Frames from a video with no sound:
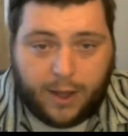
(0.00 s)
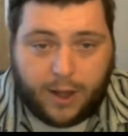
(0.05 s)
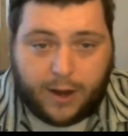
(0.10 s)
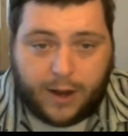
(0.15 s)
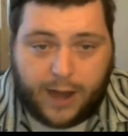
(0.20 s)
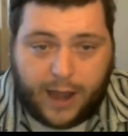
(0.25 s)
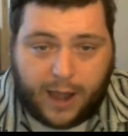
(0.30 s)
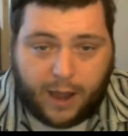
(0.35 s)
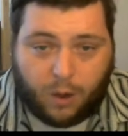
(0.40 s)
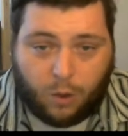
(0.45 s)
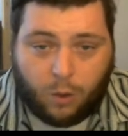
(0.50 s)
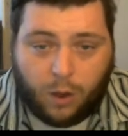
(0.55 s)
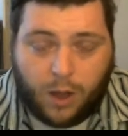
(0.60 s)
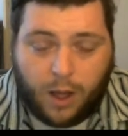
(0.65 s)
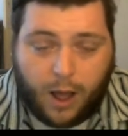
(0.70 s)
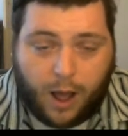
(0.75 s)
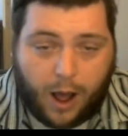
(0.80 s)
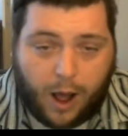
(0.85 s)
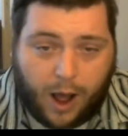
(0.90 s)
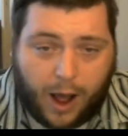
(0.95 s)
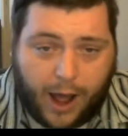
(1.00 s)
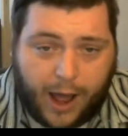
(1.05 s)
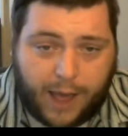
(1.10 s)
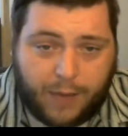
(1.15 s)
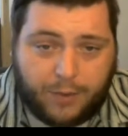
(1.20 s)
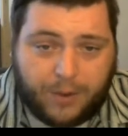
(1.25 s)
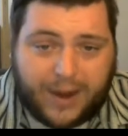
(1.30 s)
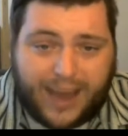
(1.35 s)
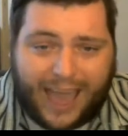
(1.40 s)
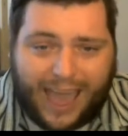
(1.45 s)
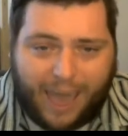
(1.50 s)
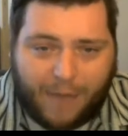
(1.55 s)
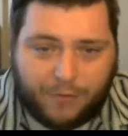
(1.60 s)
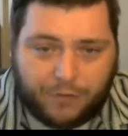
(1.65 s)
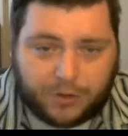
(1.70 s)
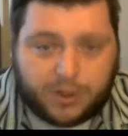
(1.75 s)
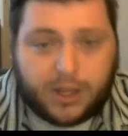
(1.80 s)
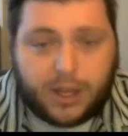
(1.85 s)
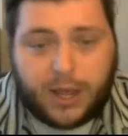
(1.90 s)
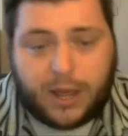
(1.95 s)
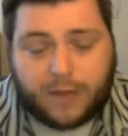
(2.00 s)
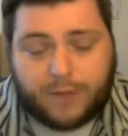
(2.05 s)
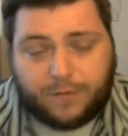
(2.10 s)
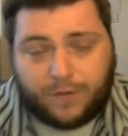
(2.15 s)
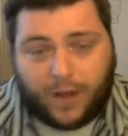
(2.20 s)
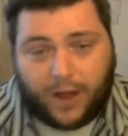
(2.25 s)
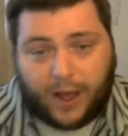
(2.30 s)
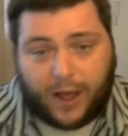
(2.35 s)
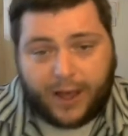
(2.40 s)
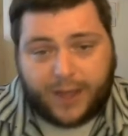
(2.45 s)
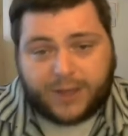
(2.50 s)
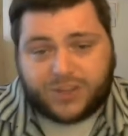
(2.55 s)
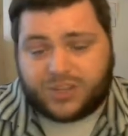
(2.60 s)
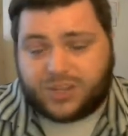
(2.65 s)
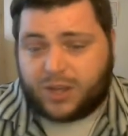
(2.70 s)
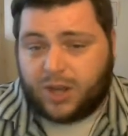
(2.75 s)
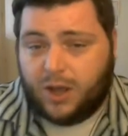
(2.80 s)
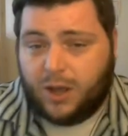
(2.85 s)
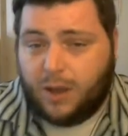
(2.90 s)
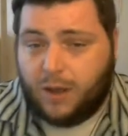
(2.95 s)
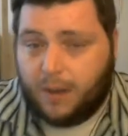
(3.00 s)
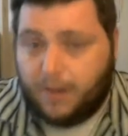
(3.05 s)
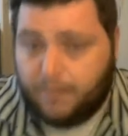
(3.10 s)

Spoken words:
Now, I would heavily advise,